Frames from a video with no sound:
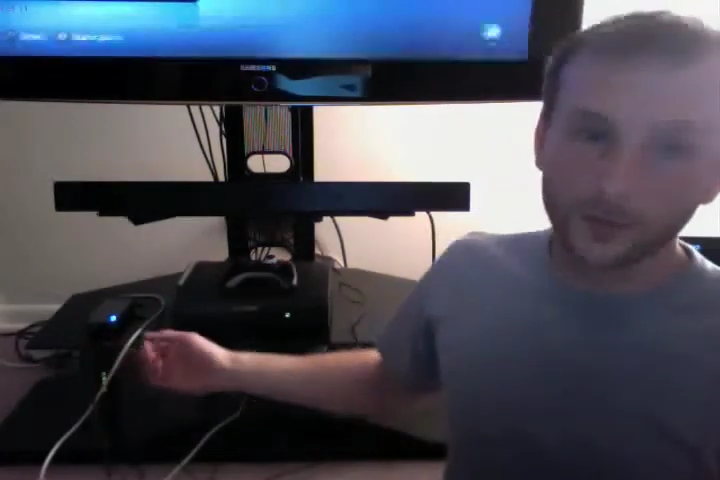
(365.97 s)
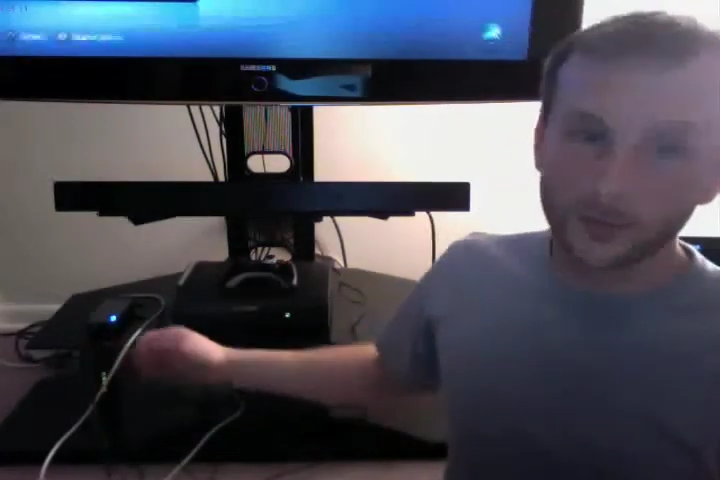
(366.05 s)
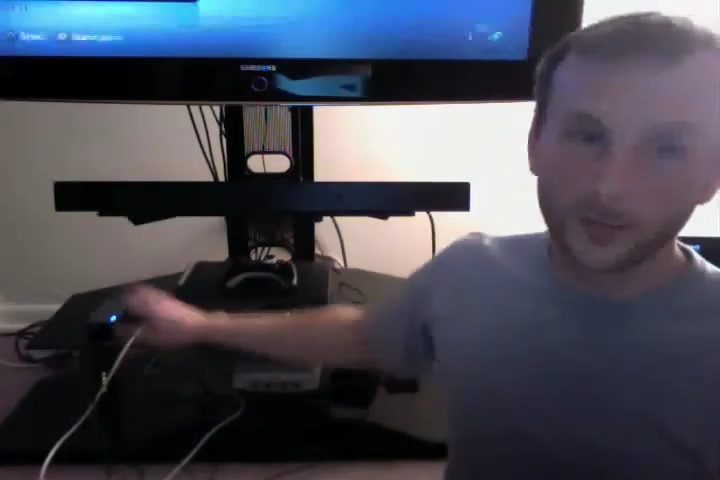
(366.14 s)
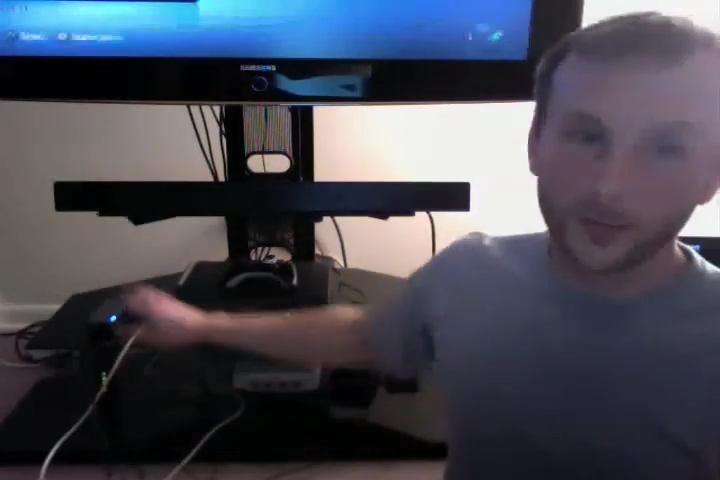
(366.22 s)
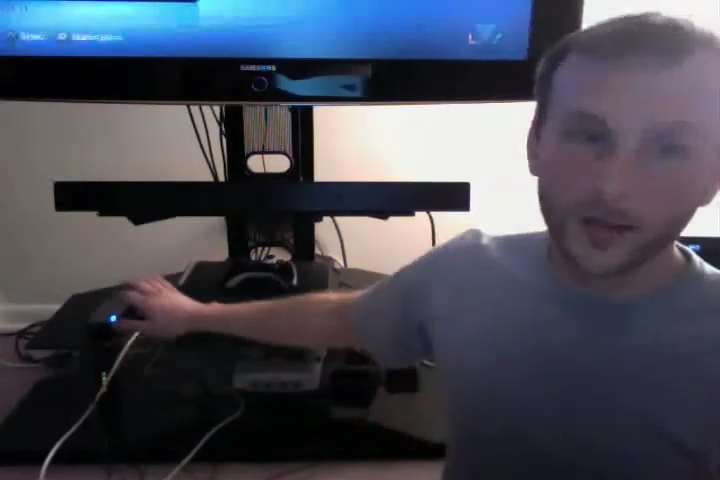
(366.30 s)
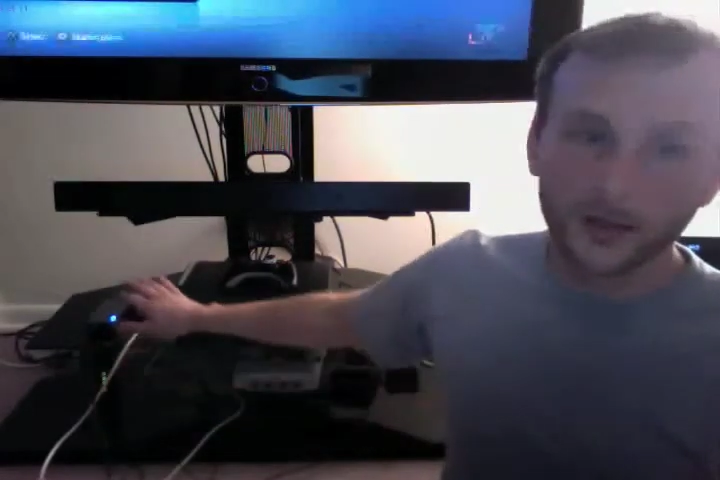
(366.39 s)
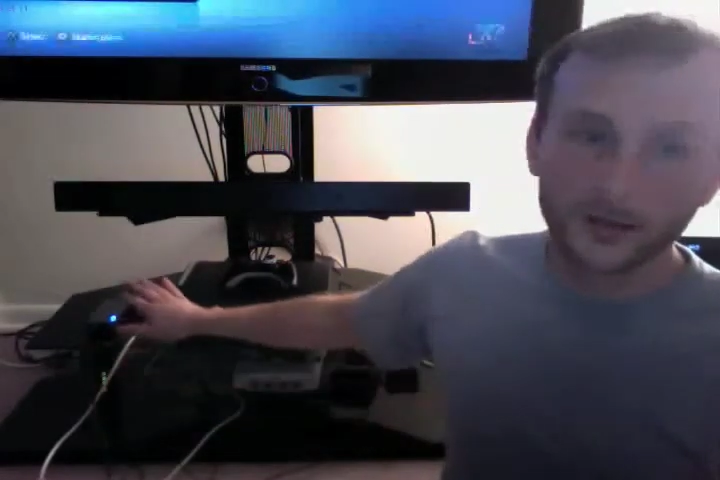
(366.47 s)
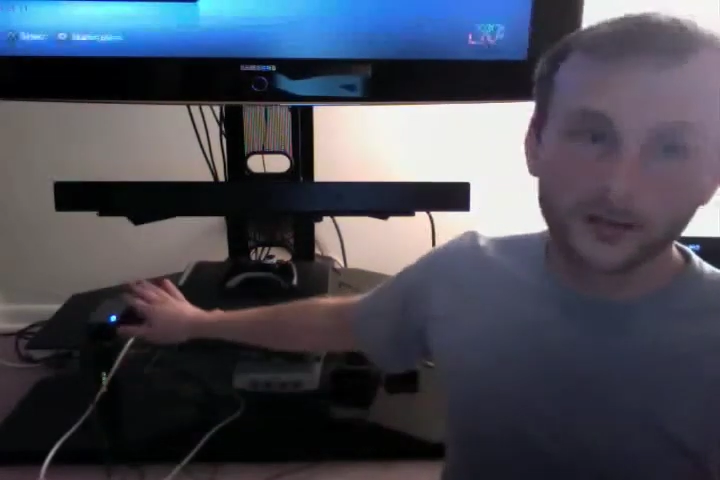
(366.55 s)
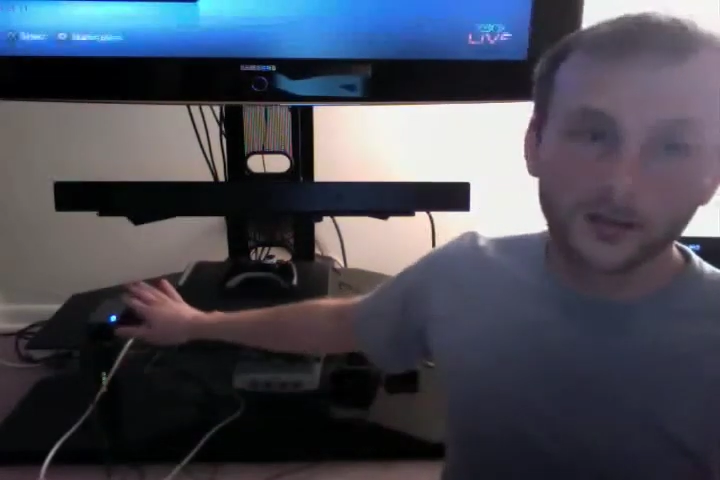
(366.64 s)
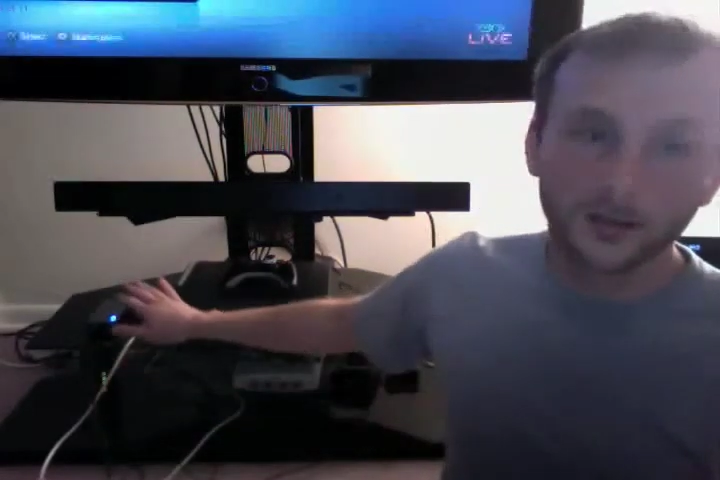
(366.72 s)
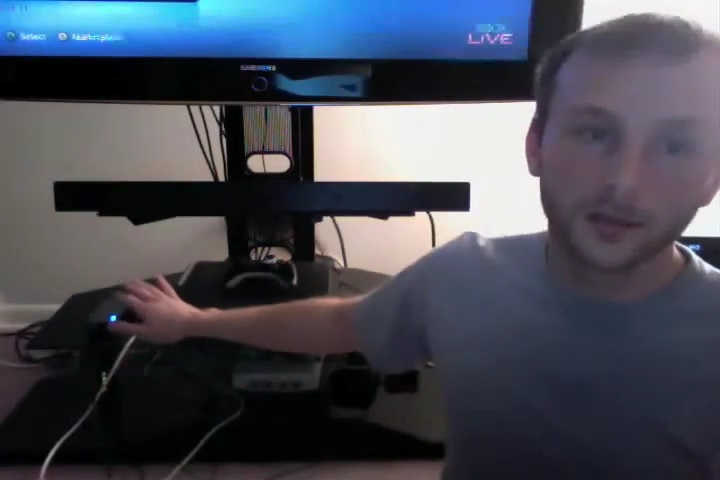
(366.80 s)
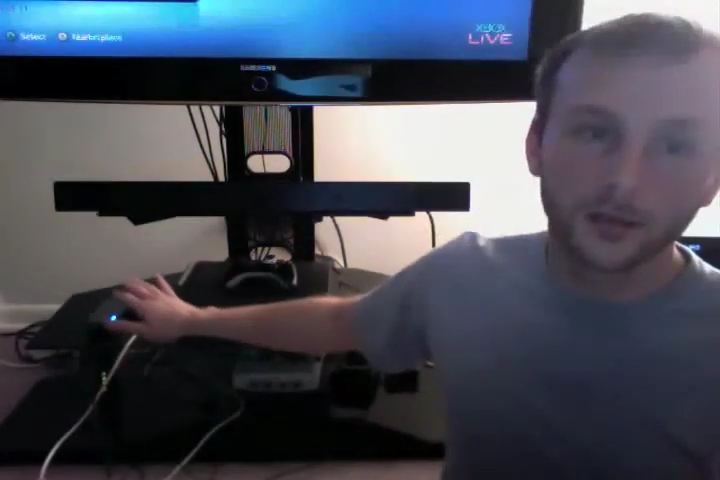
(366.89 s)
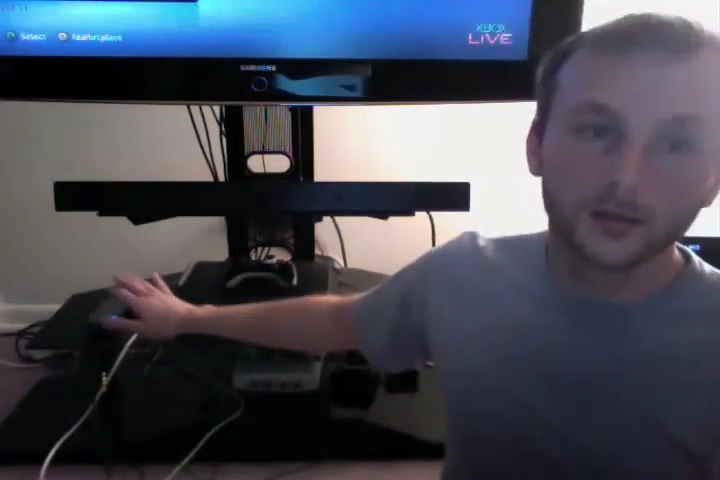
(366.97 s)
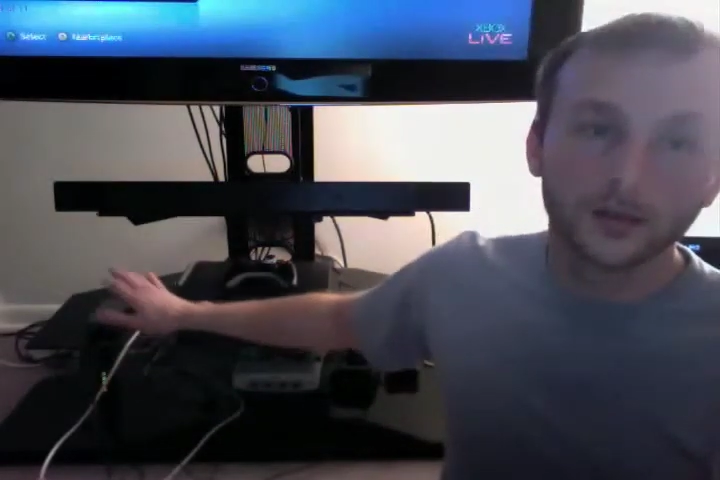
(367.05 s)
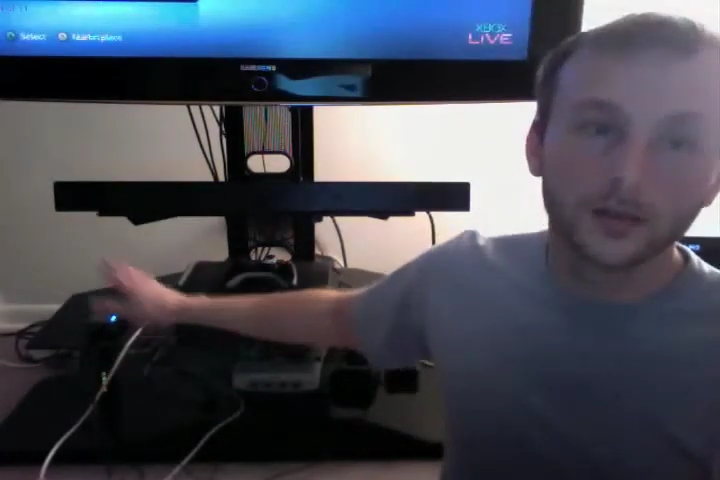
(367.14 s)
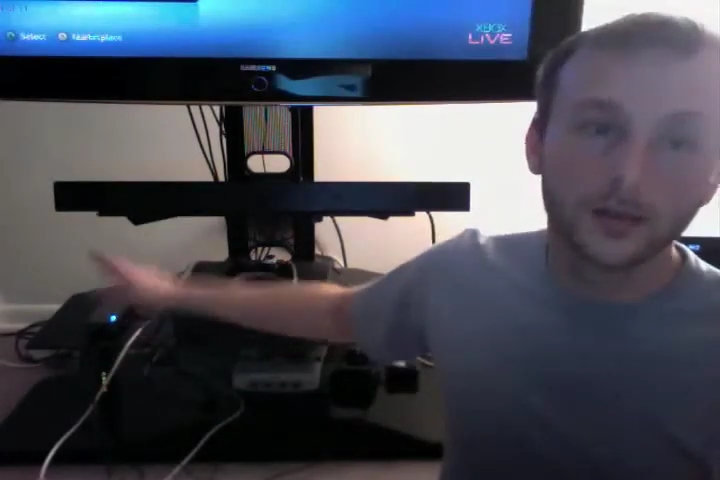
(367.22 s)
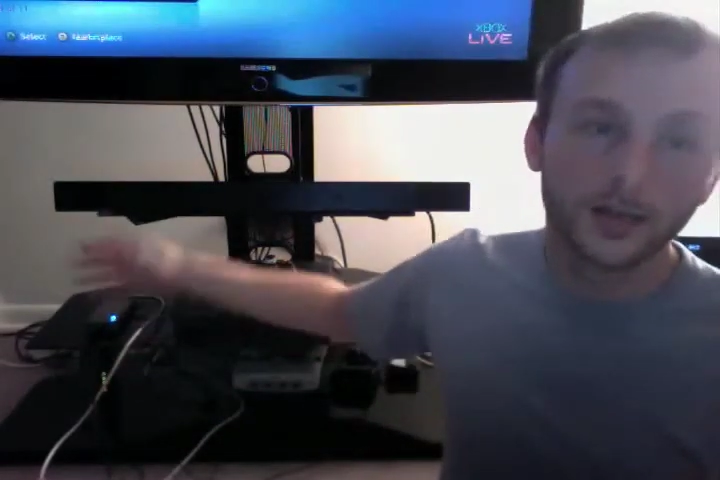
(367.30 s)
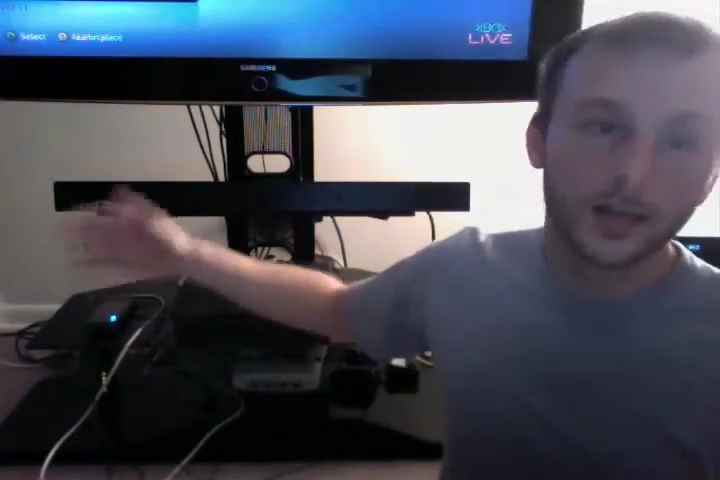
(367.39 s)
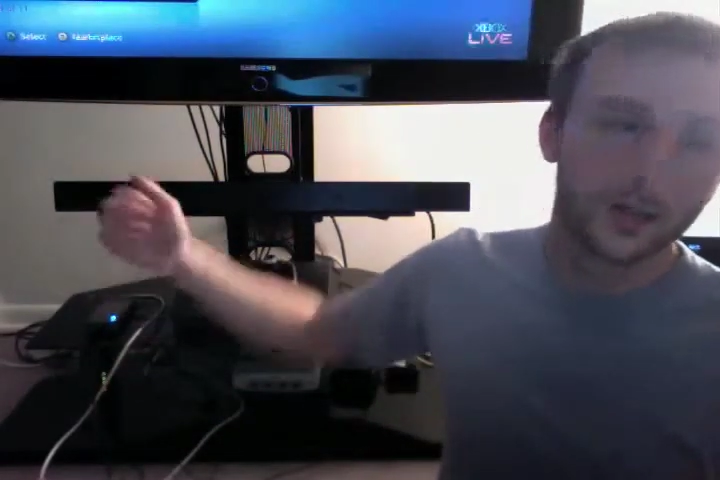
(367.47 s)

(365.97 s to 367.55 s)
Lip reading: box here and then